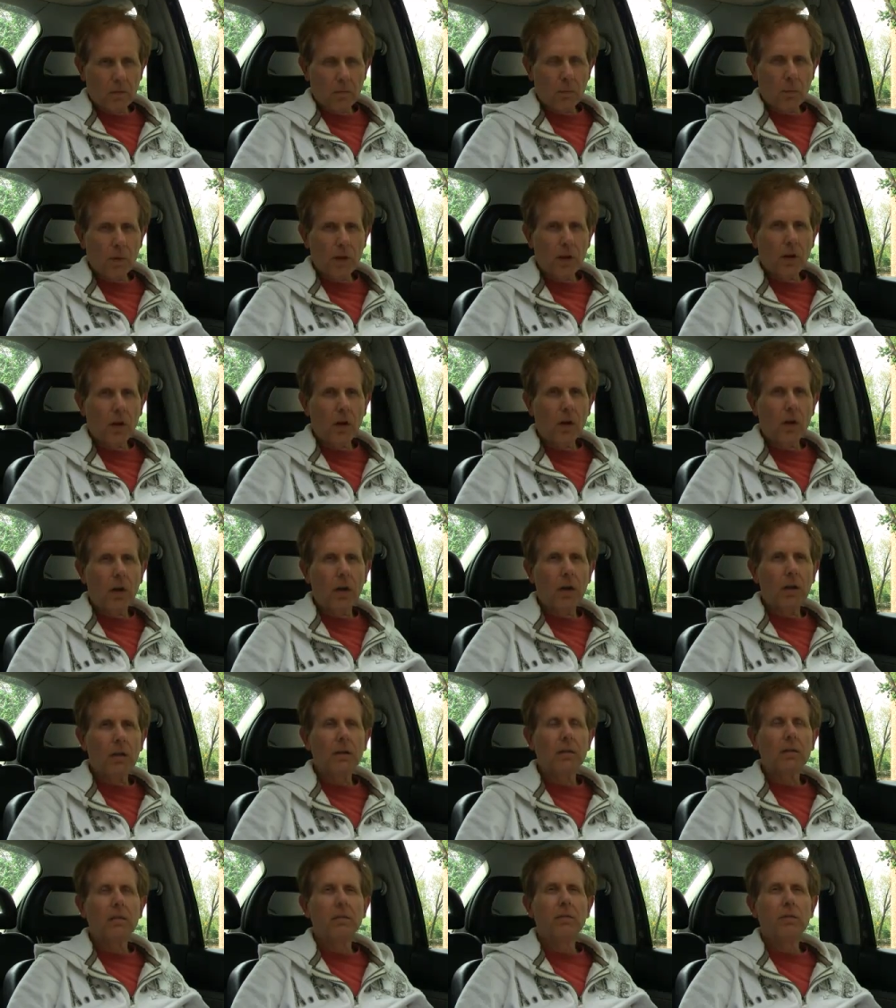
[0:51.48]
we
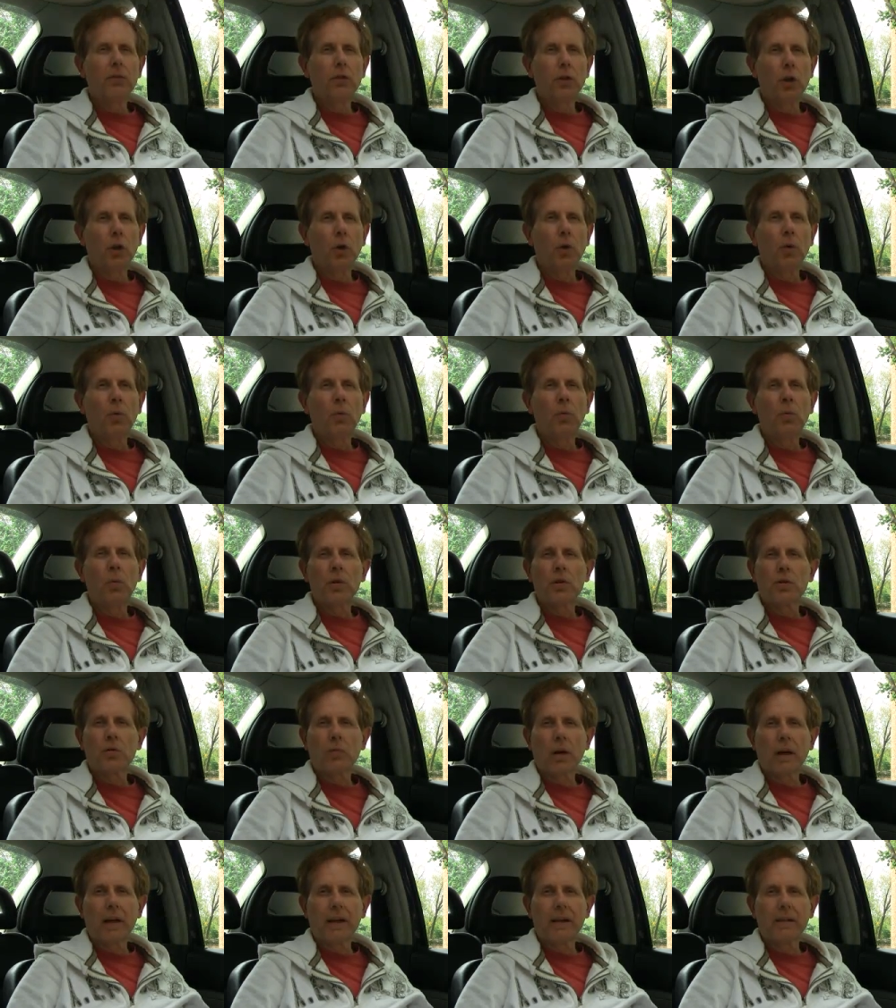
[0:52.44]
all know
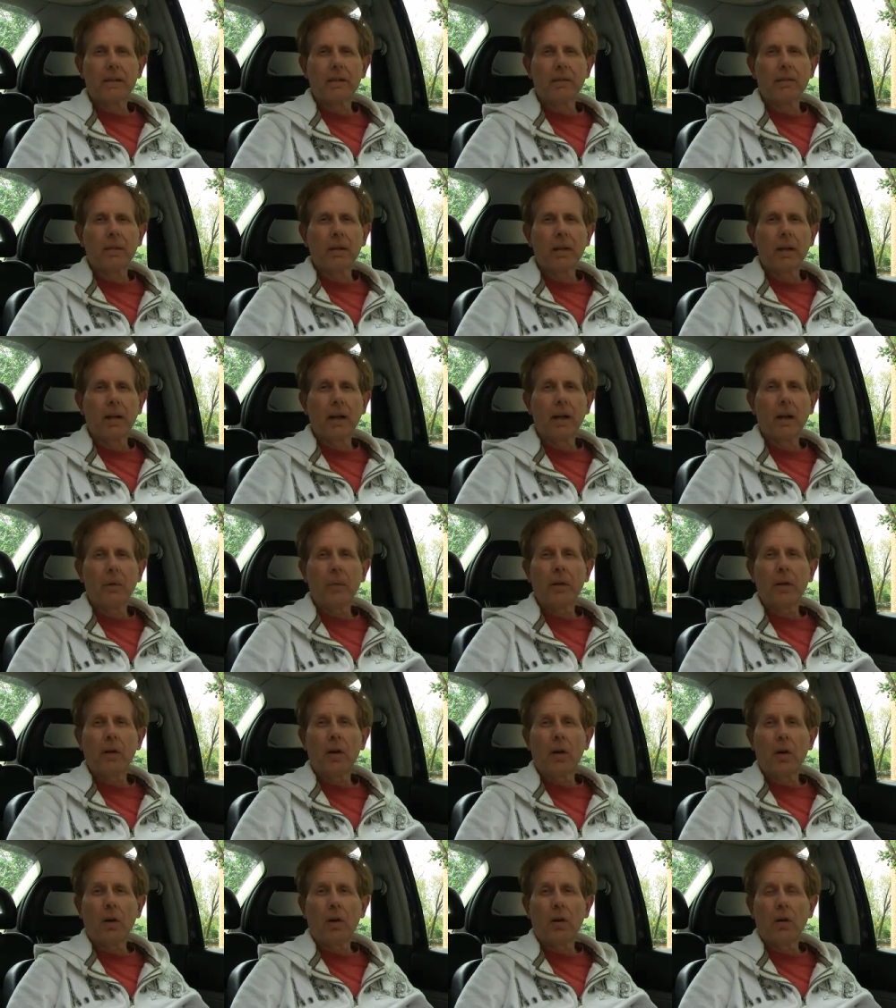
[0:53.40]
what's right and
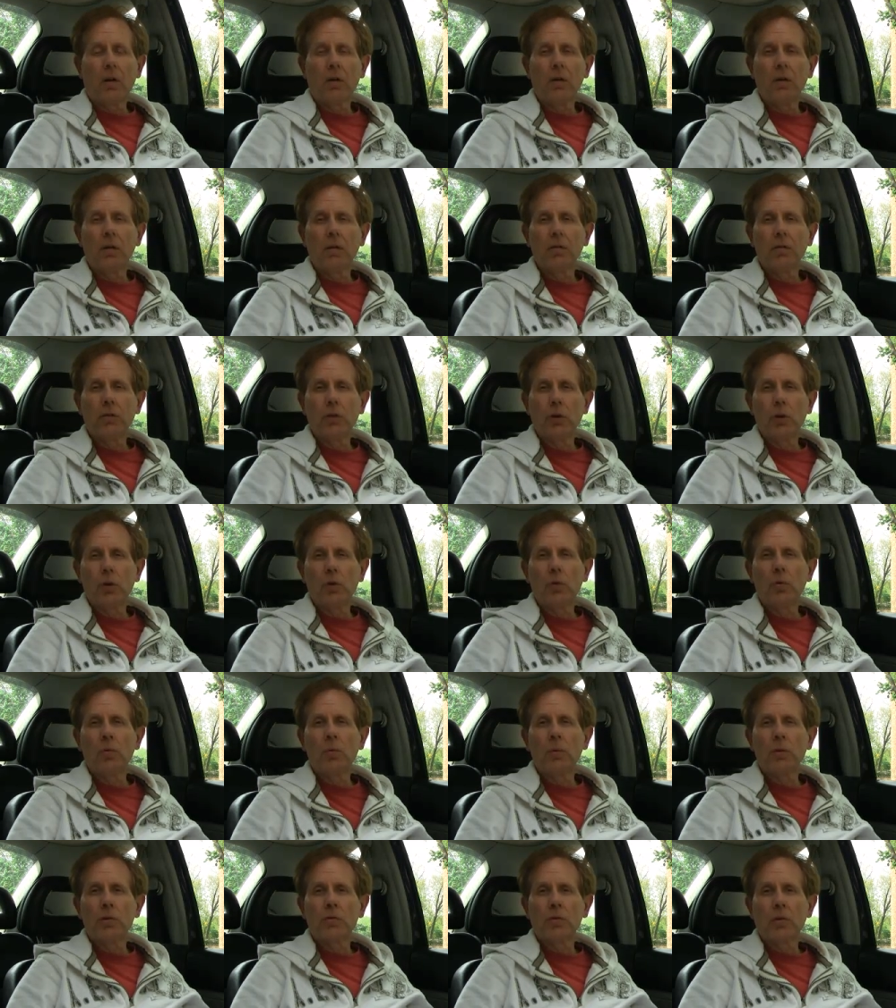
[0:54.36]
we all know
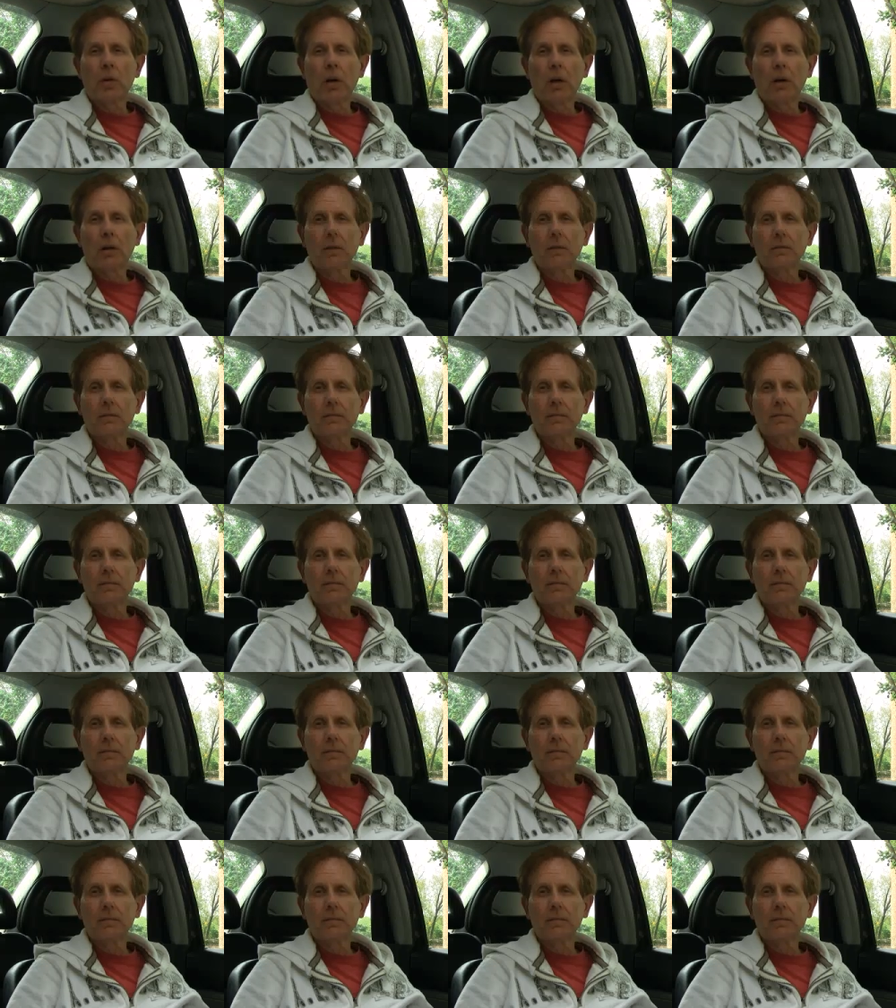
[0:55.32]
what's wrong.